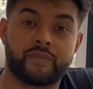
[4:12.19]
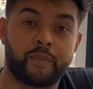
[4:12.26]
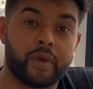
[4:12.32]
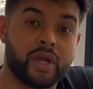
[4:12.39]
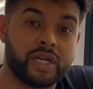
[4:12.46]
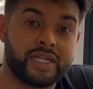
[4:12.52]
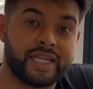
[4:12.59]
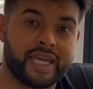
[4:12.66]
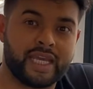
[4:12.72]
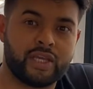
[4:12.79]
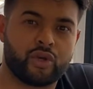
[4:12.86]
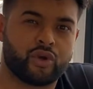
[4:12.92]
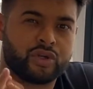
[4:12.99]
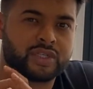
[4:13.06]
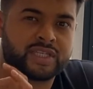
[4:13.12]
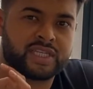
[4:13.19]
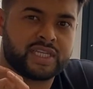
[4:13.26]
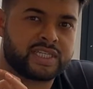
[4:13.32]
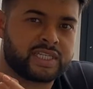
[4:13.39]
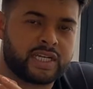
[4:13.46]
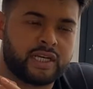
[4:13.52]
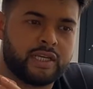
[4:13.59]
per day
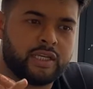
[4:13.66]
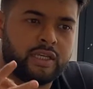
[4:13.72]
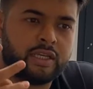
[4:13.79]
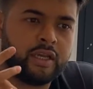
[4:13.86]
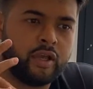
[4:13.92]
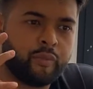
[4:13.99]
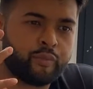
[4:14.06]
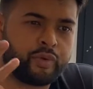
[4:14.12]
consistently,